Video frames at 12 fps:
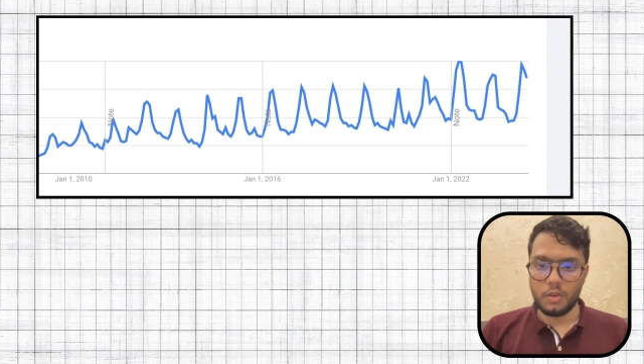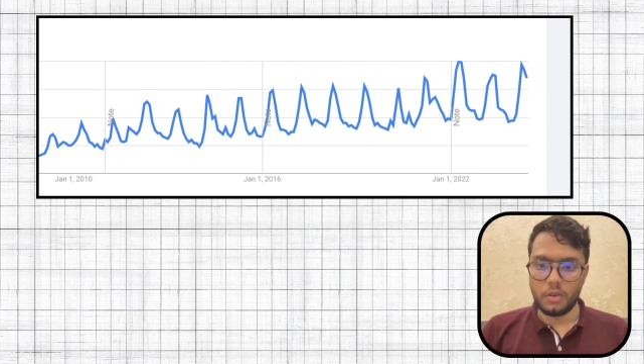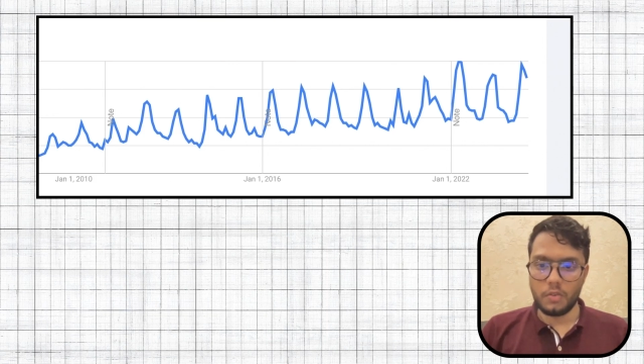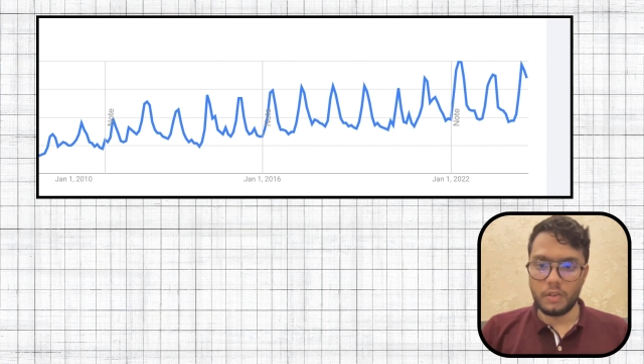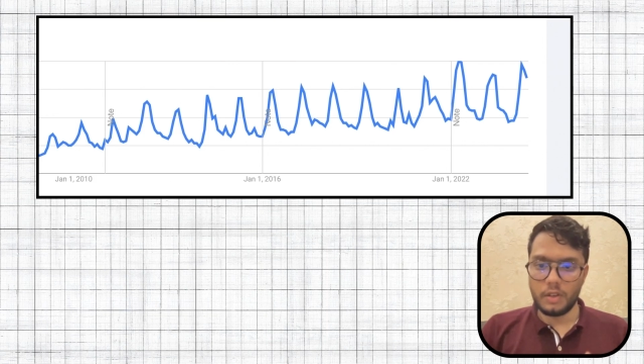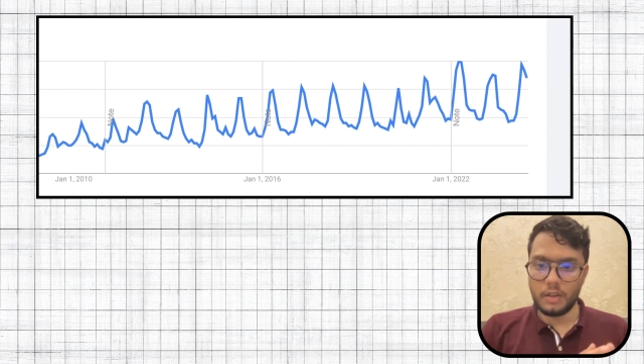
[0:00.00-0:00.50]

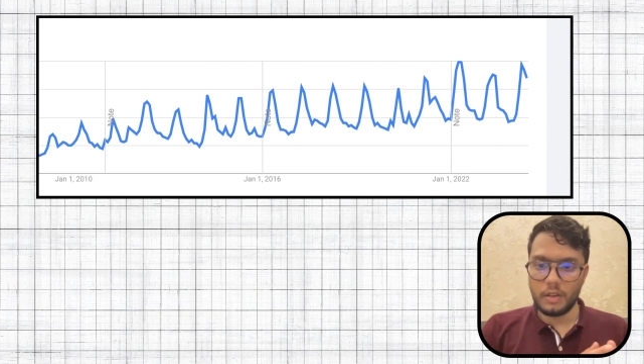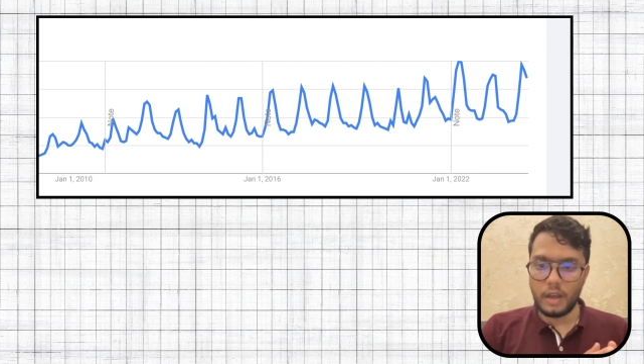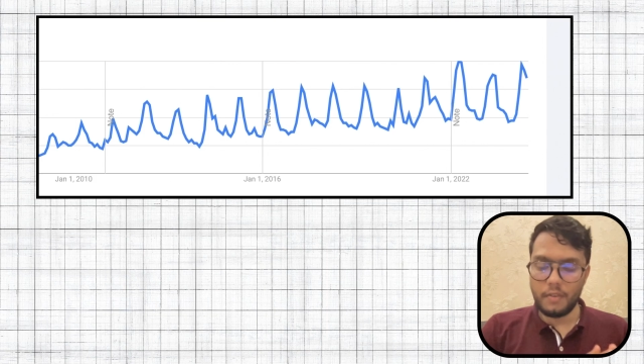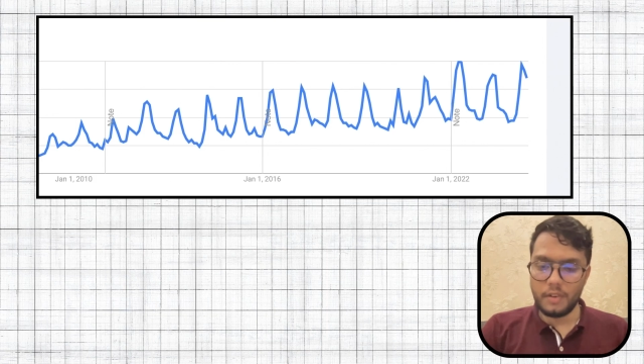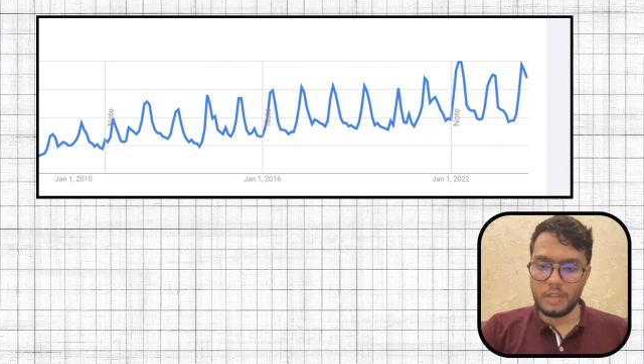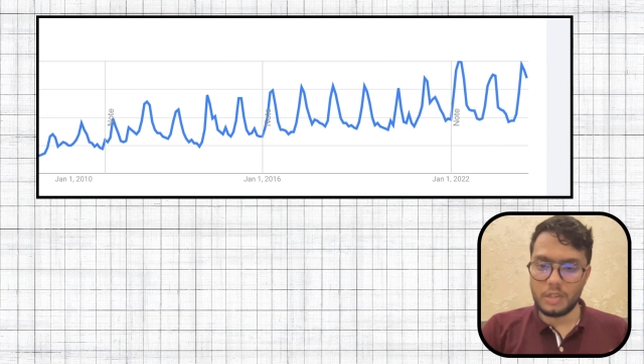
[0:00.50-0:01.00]
over
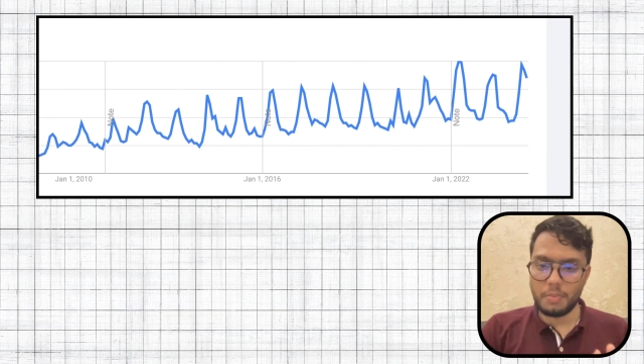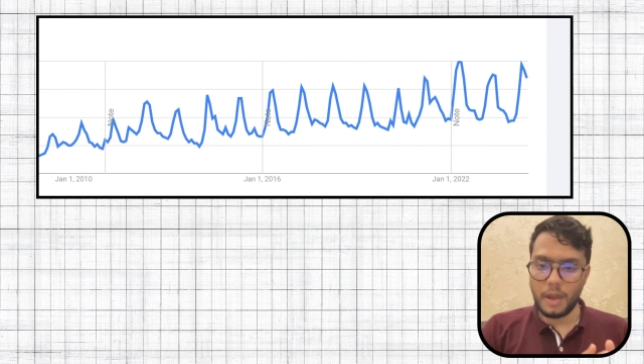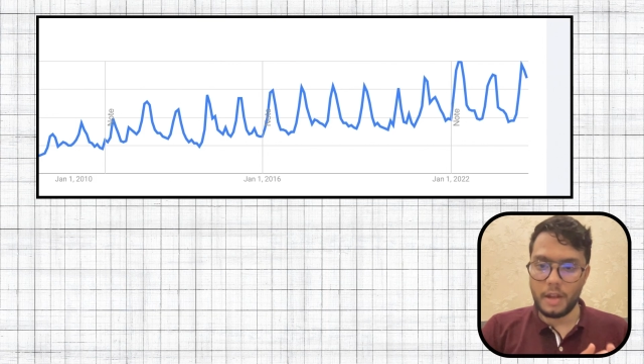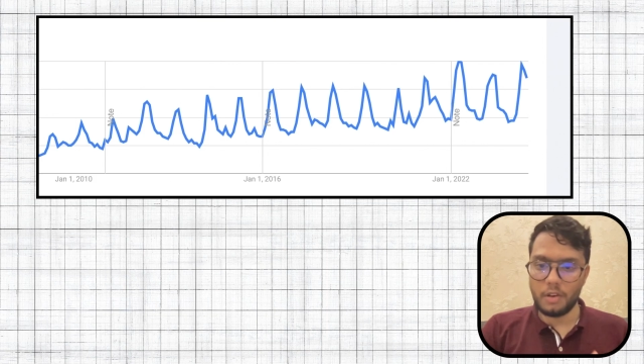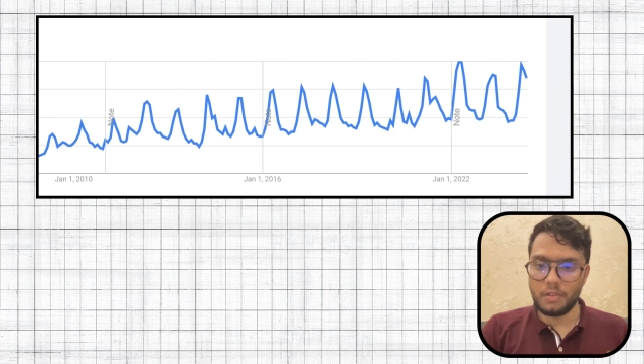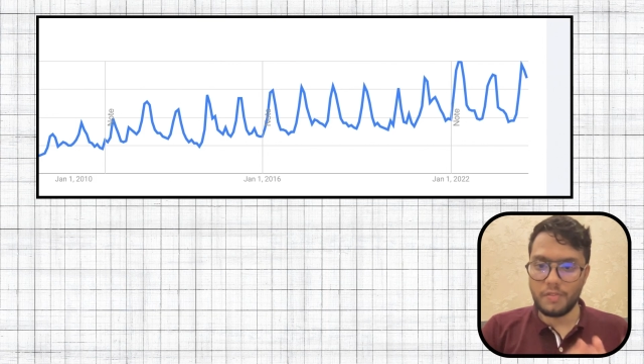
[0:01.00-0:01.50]
every
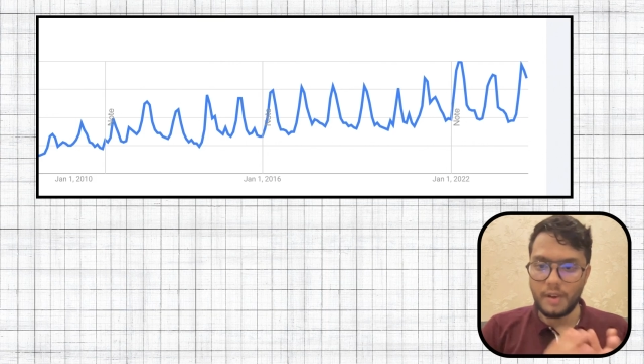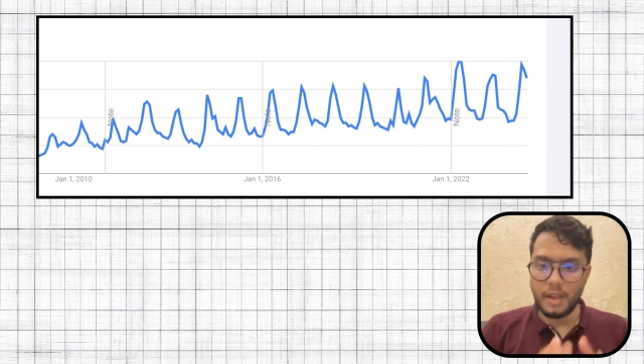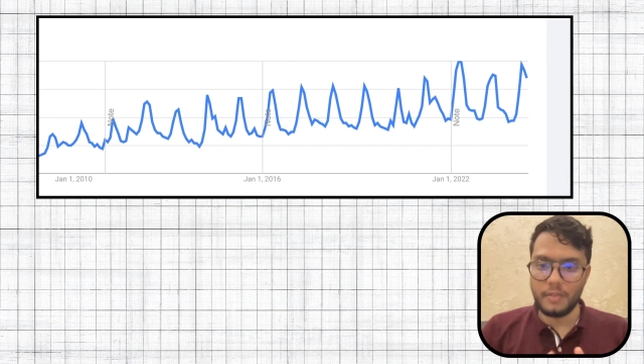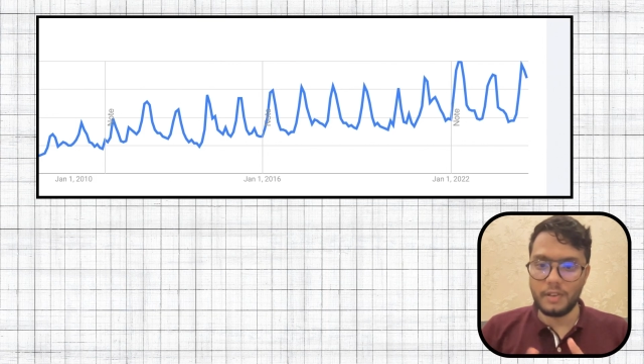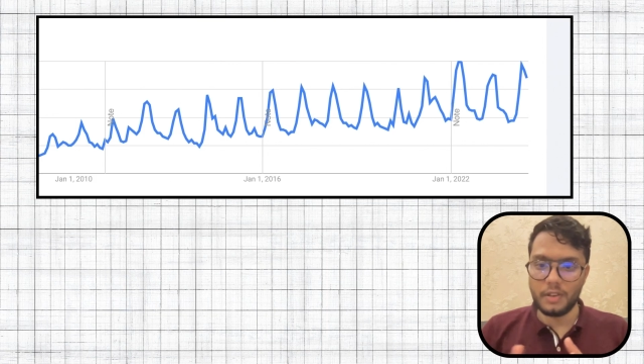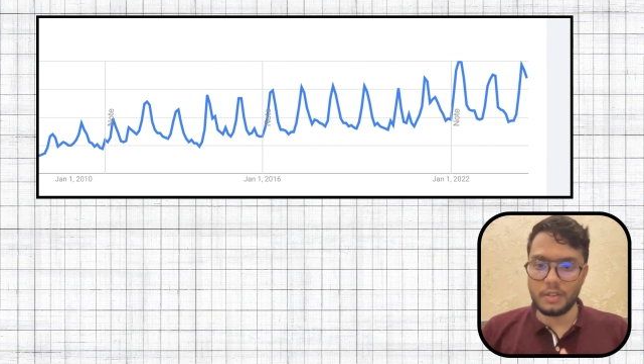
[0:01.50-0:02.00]
span of
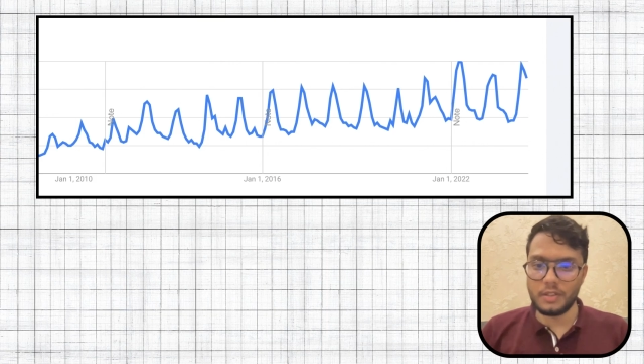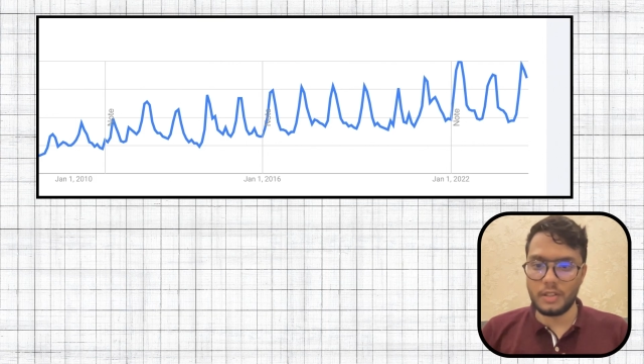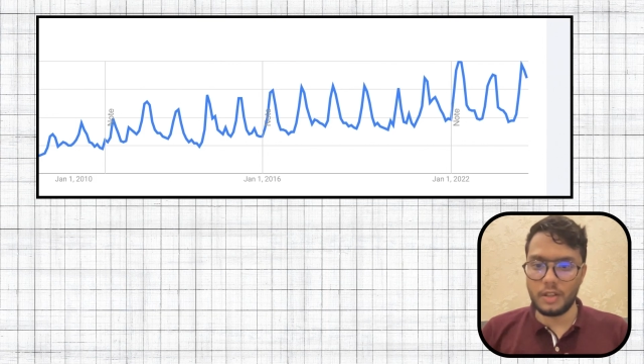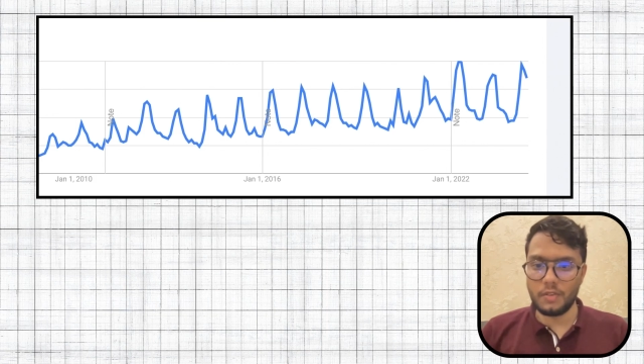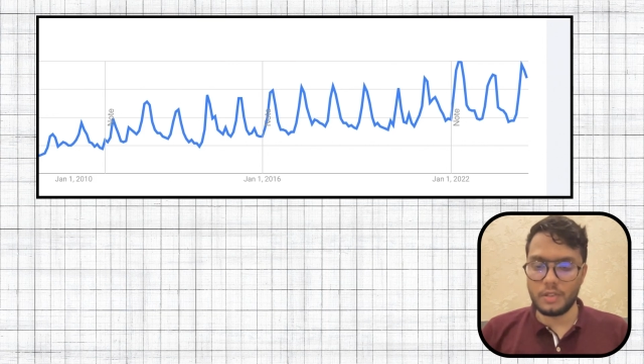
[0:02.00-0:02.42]
5 years there